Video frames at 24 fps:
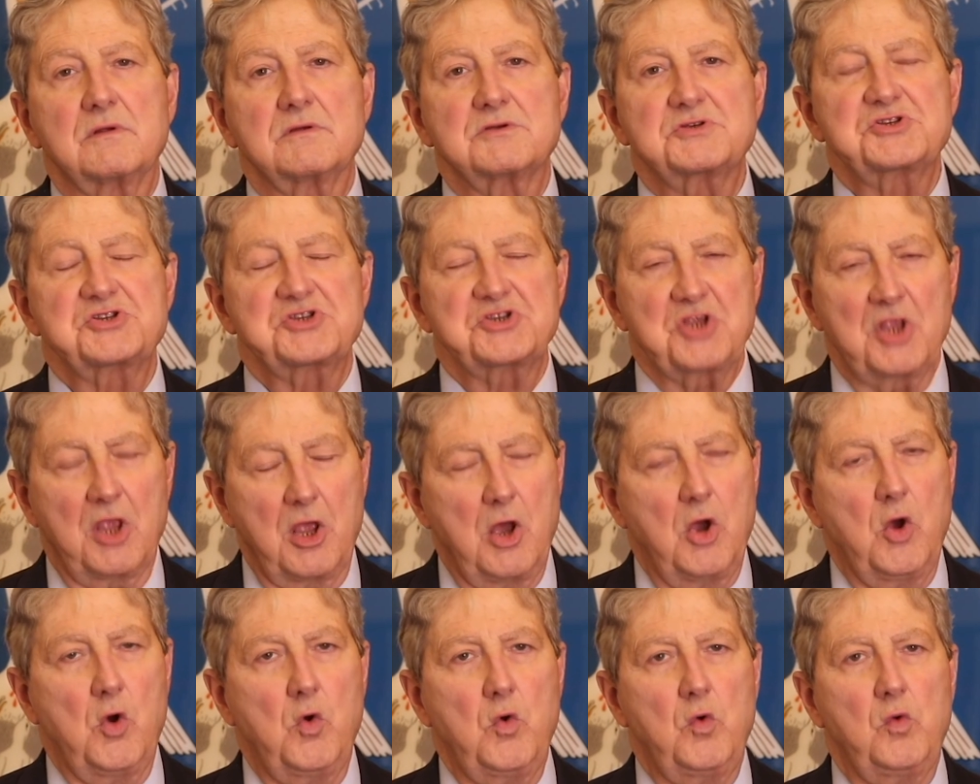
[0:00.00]

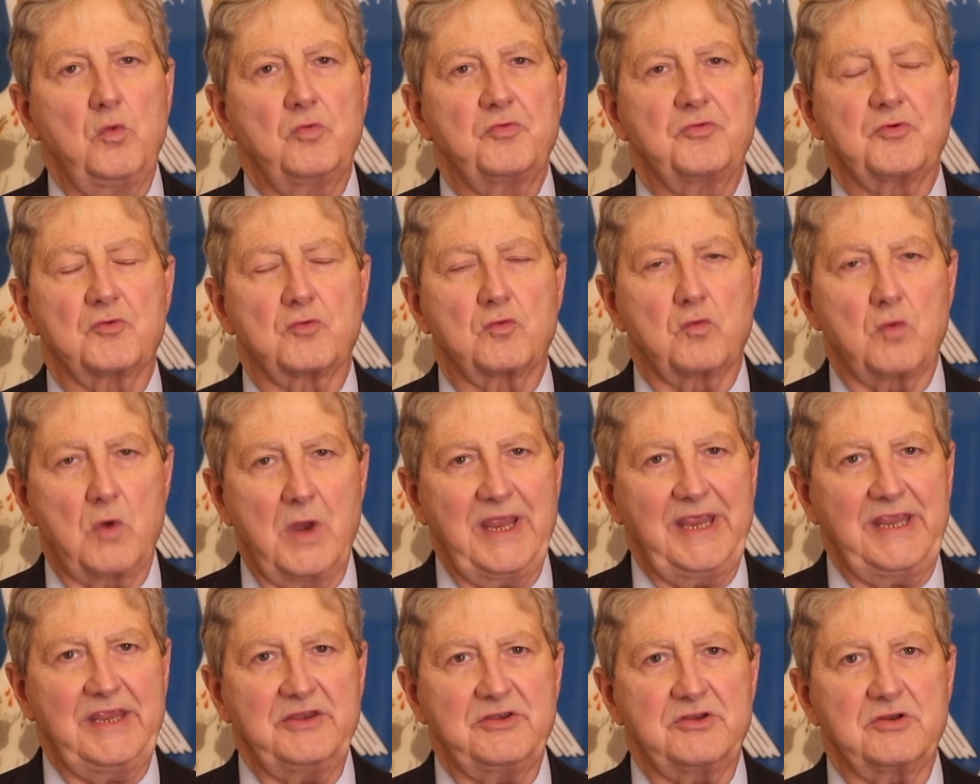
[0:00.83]
slow the
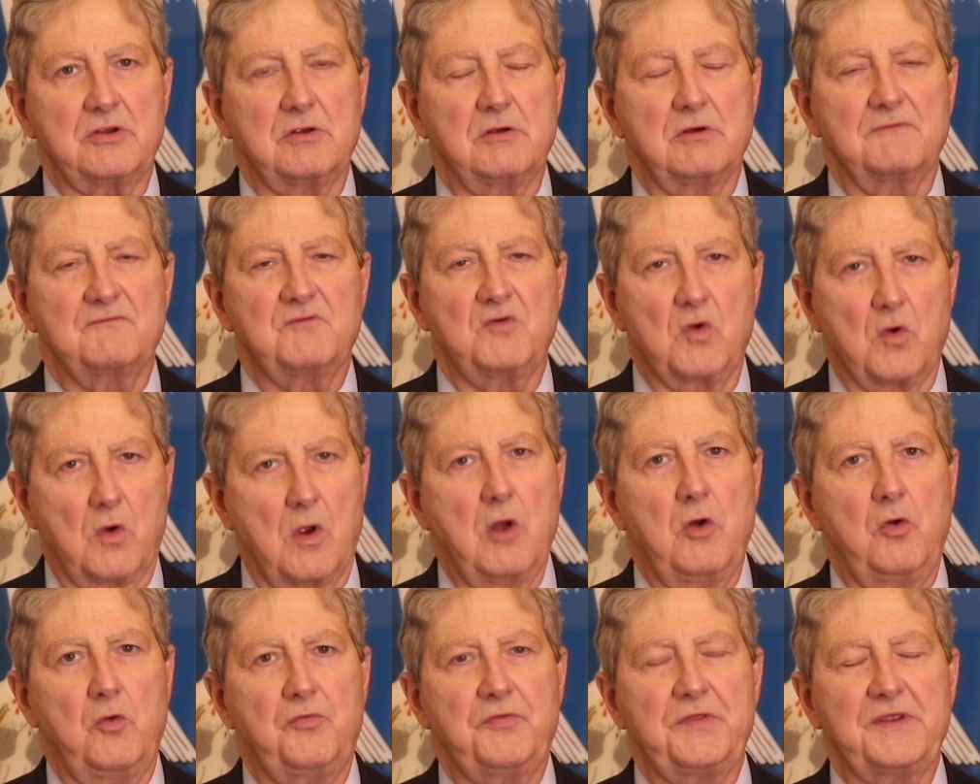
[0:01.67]
rate of
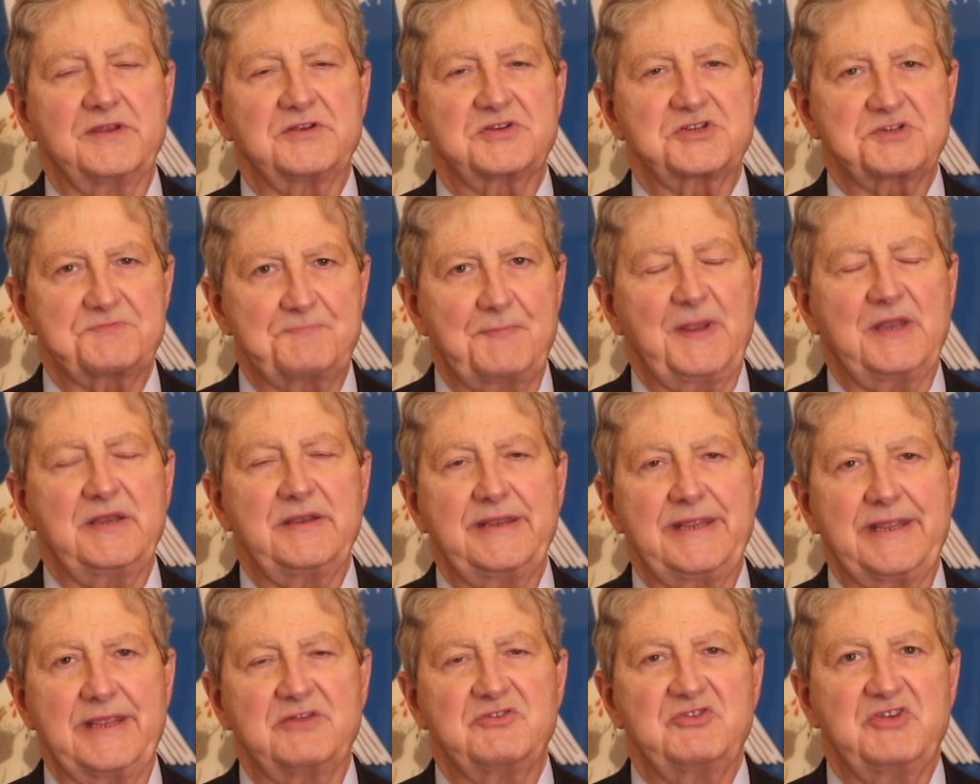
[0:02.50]
growth in
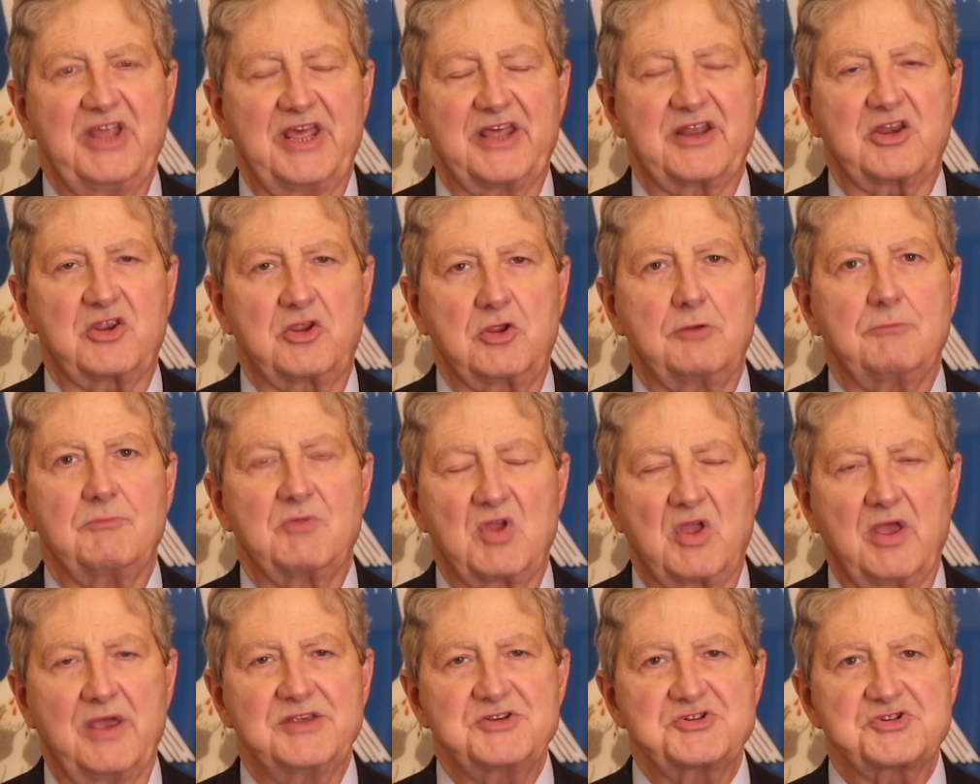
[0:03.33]
spending and debt
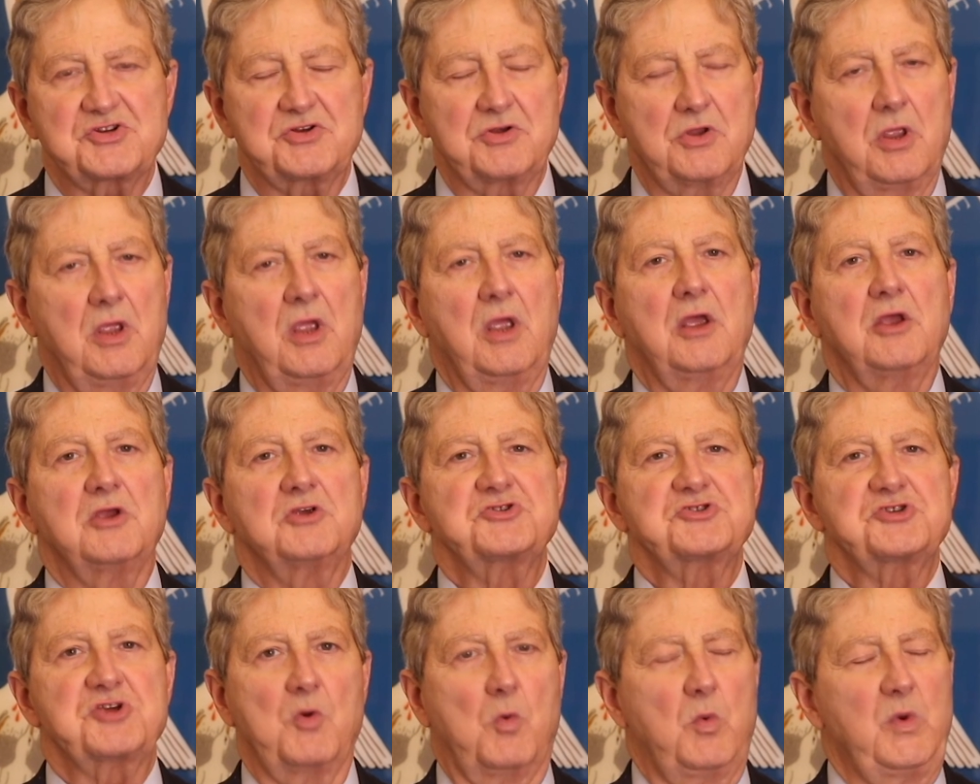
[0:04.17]
accumulation
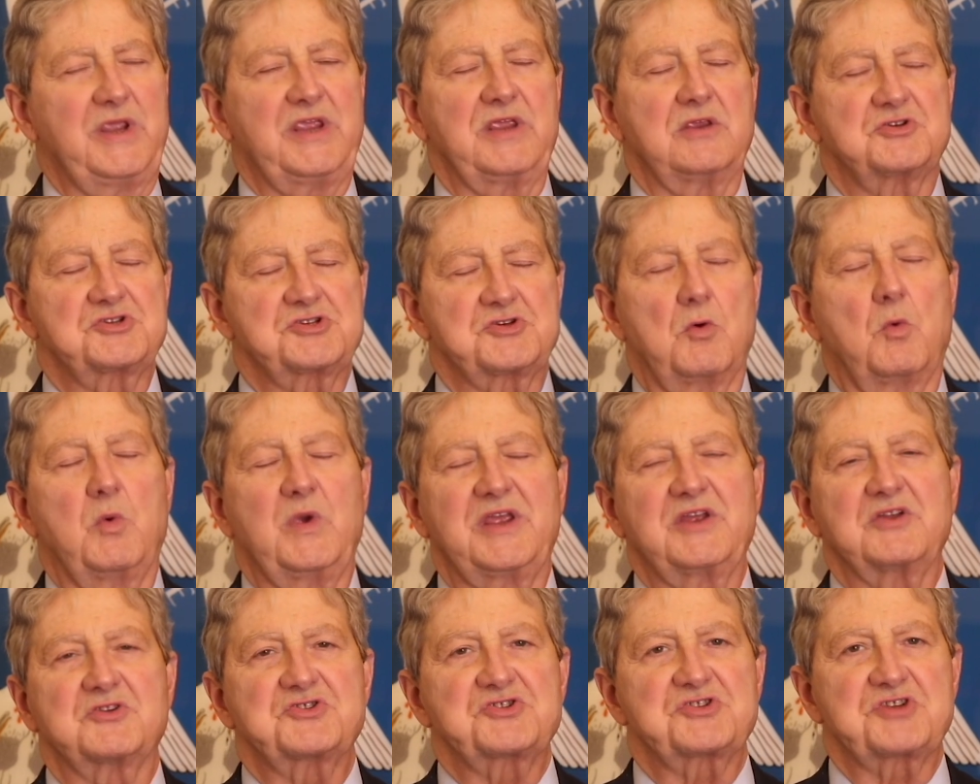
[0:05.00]
so we
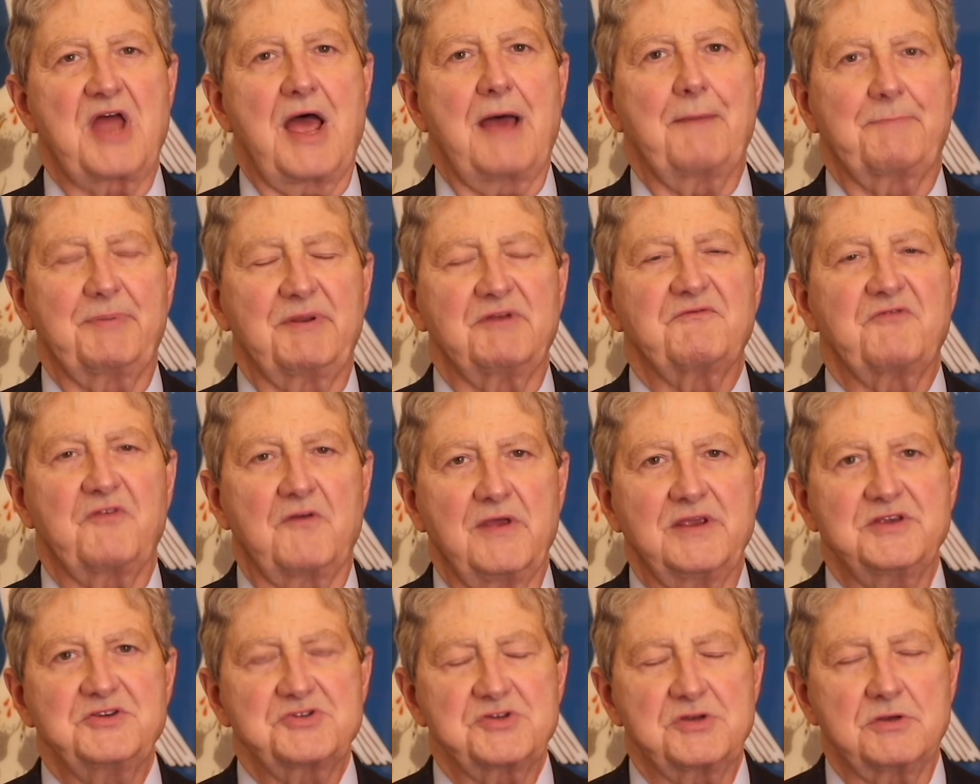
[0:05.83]
could stop
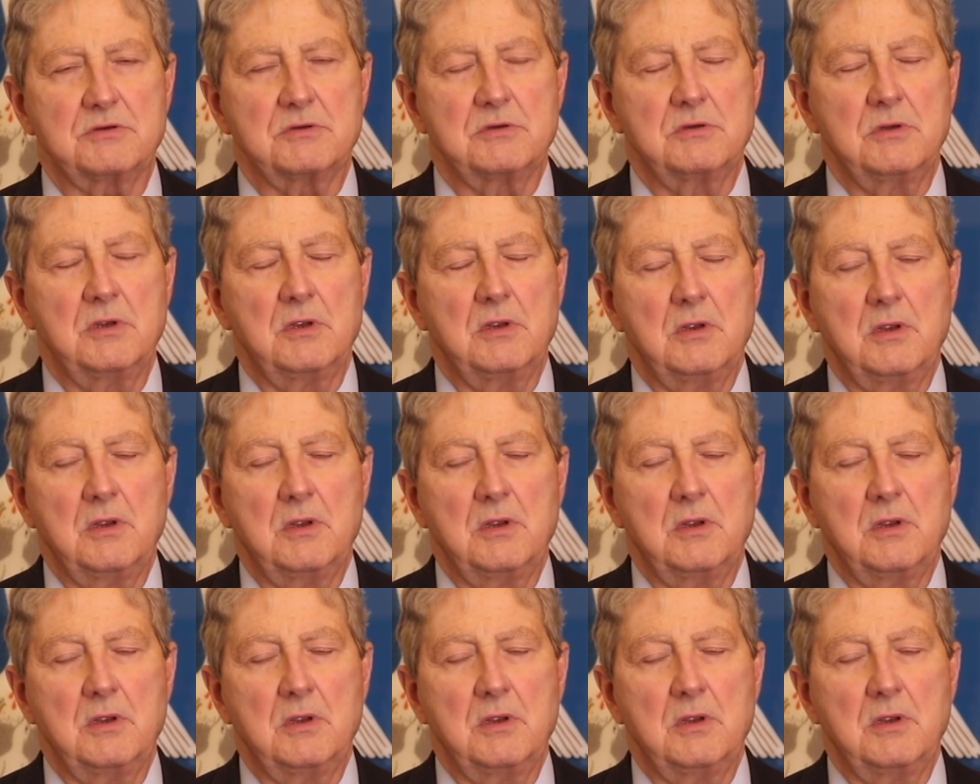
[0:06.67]
inflation.